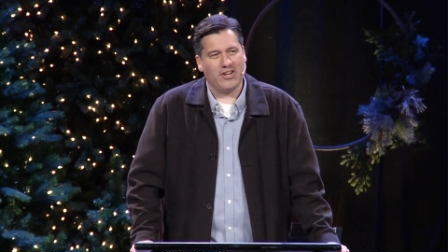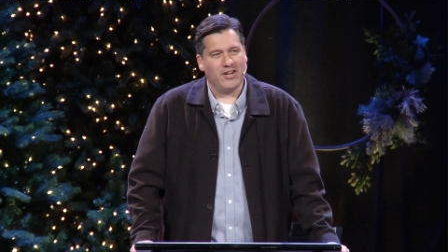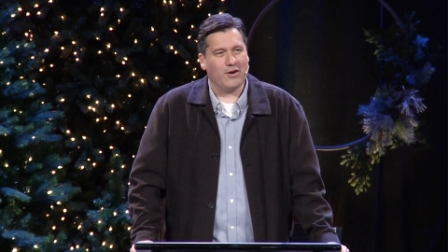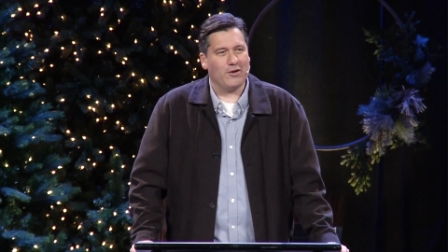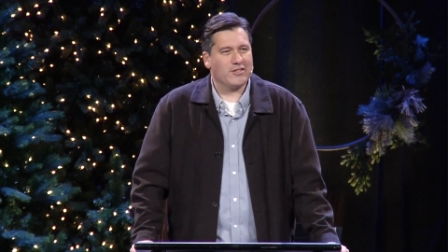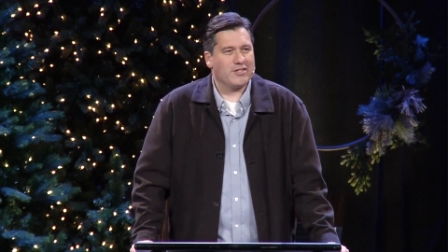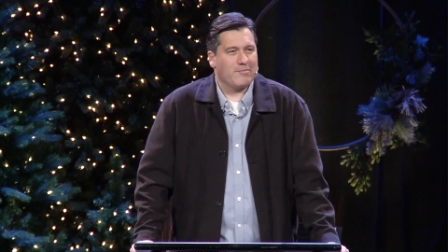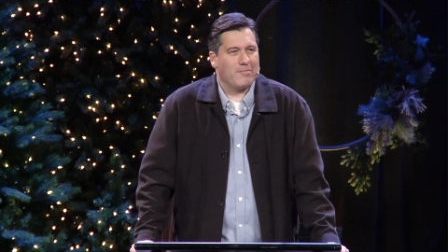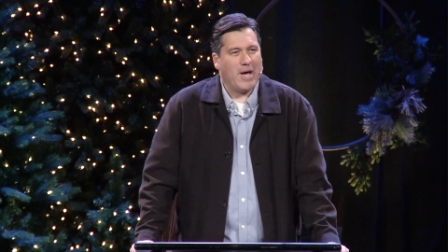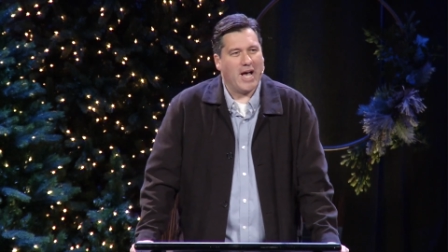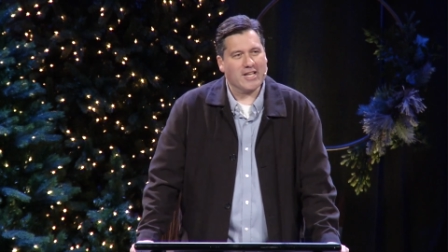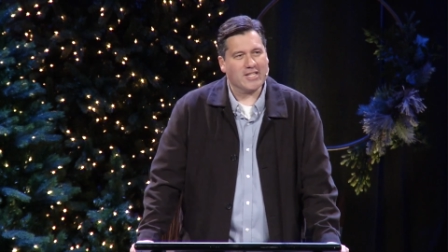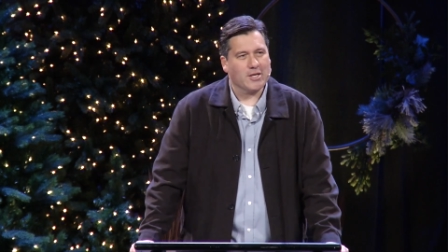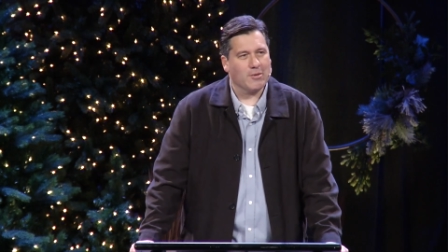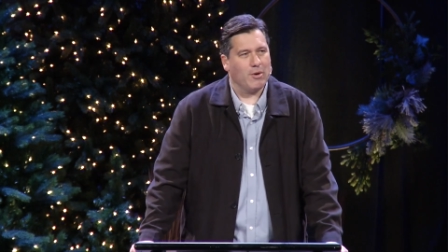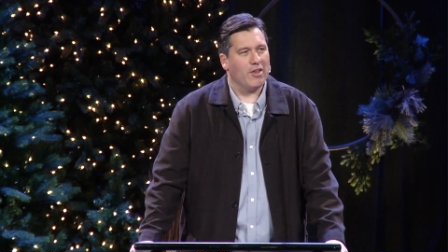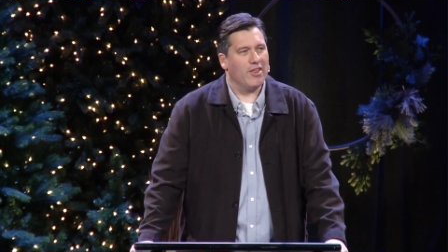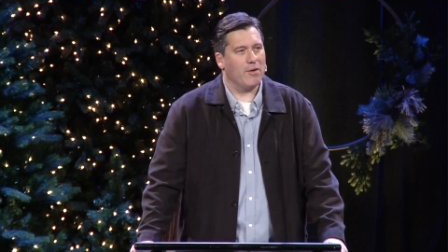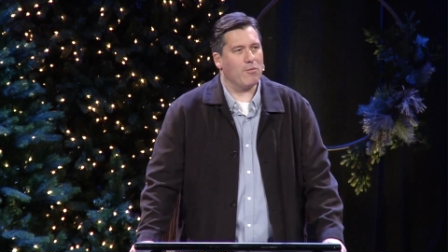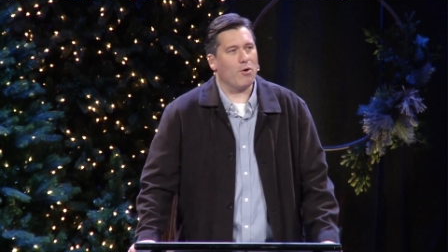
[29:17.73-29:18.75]
You know, it's
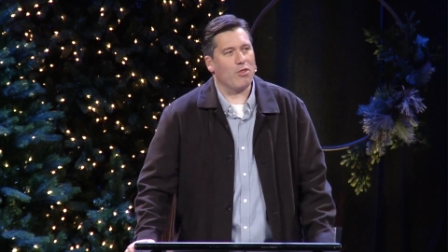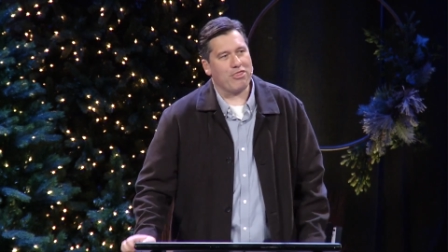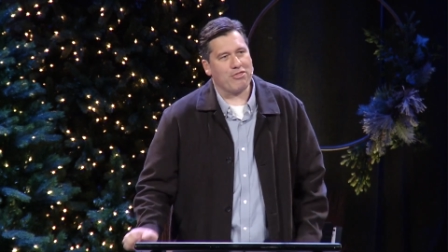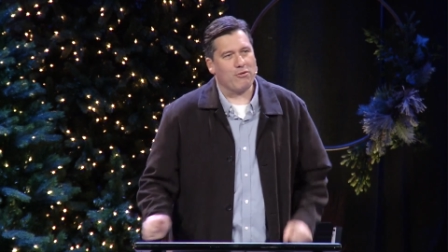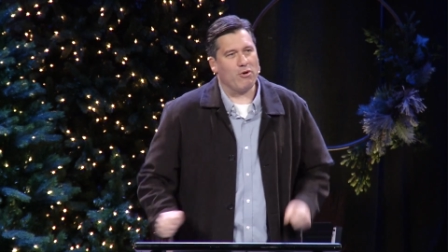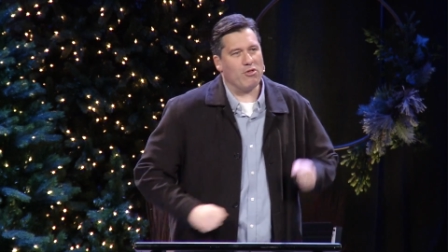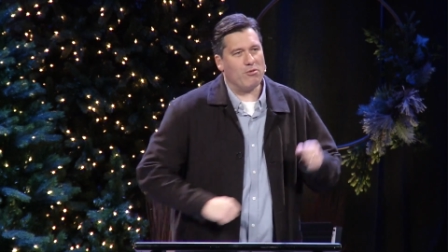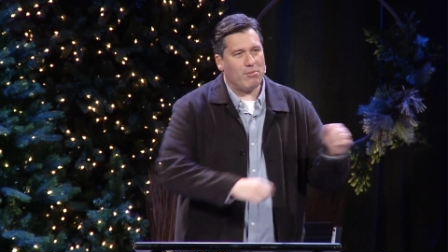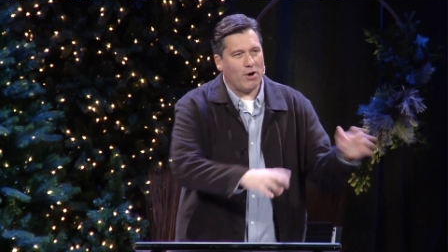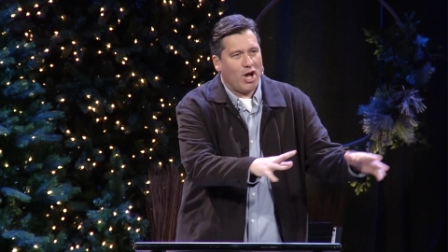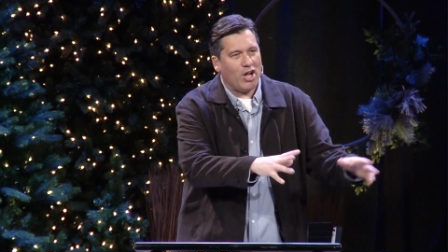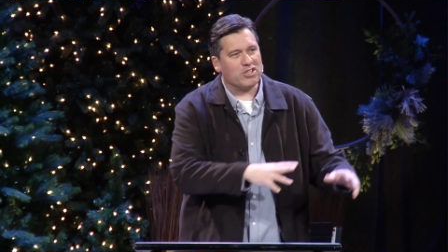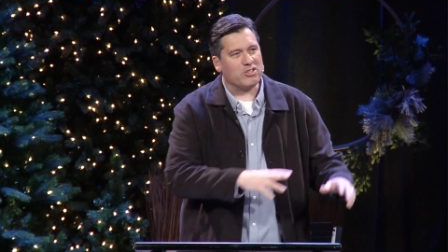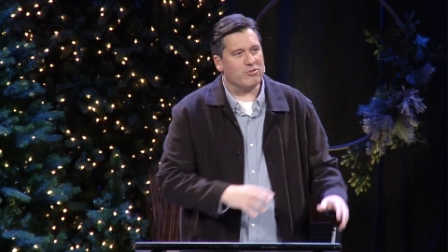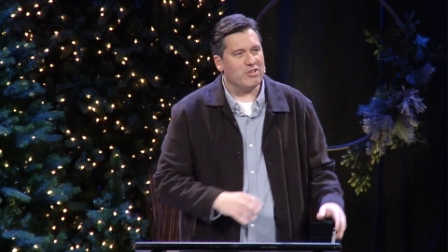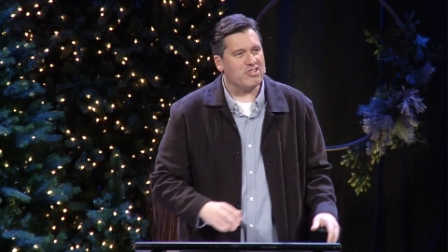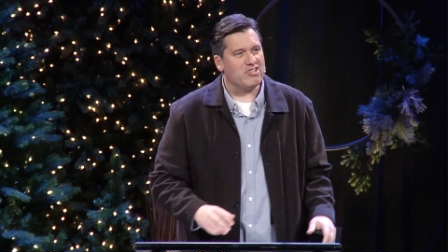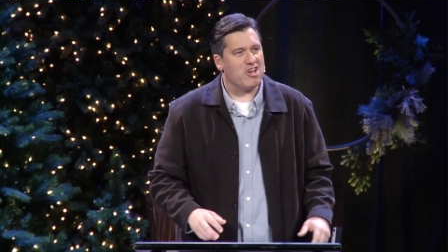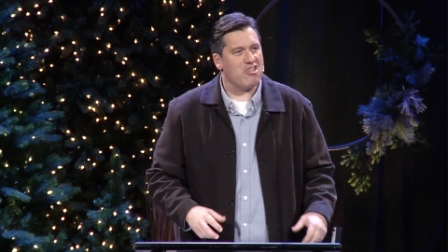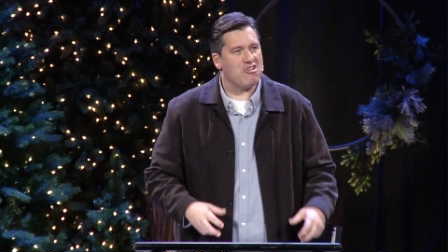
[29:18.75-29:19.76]
basketball. They won't throw the ball
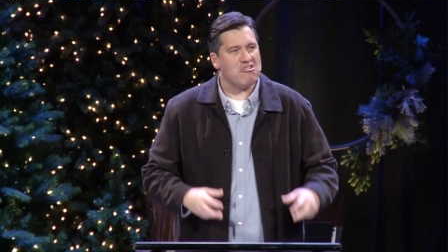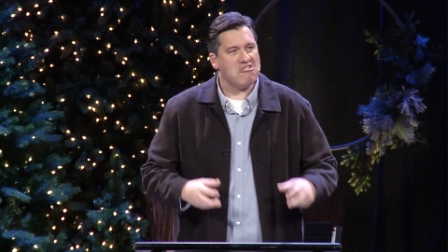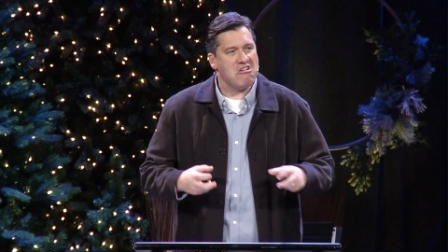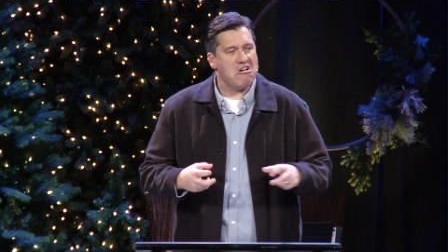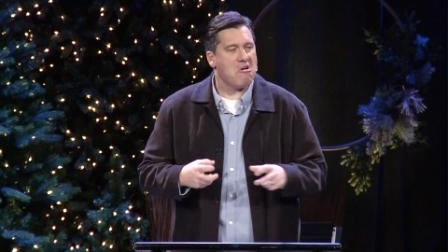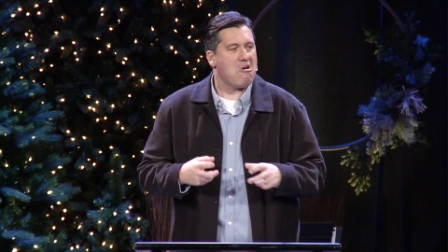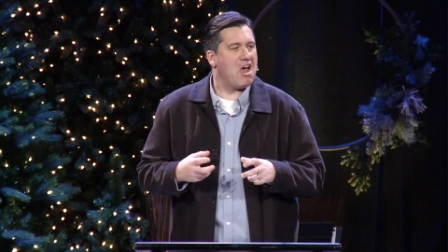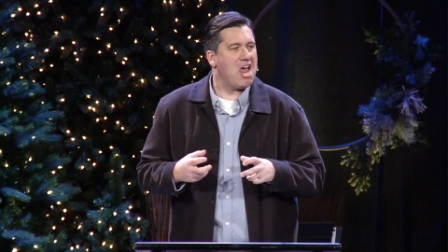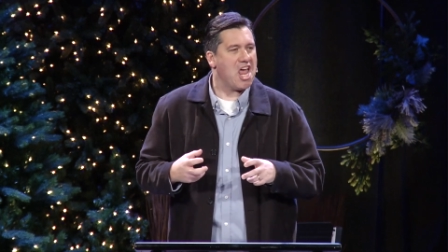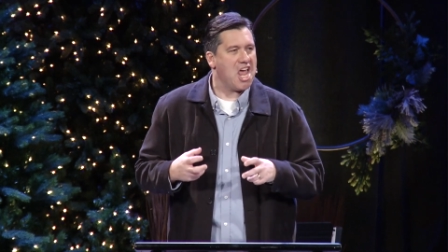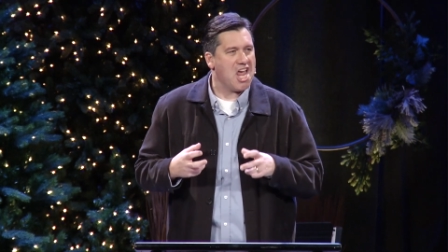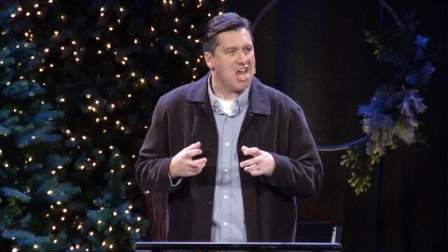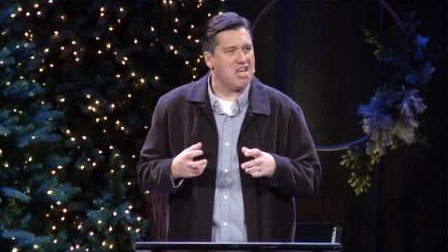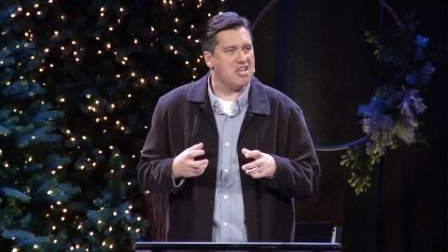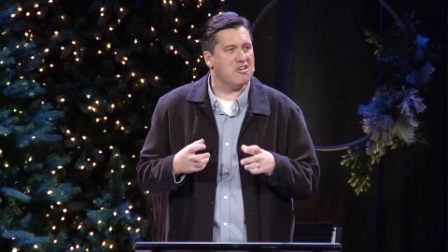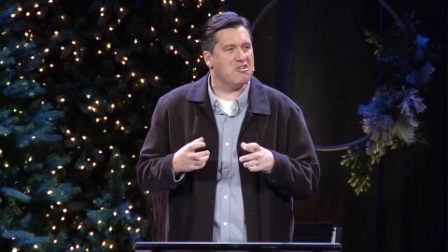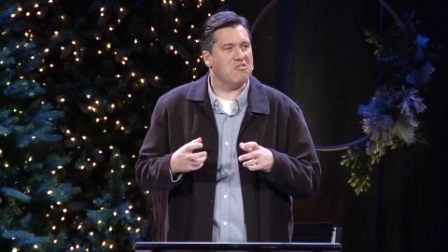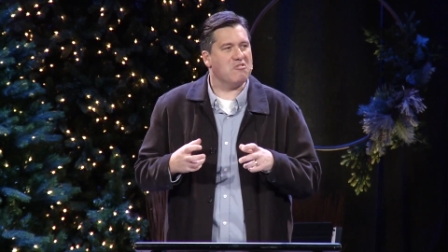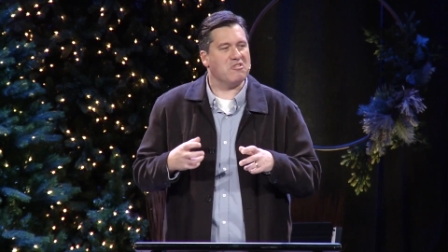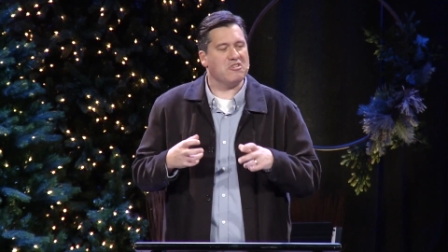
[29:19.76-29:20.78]
to each other. No, I hate you.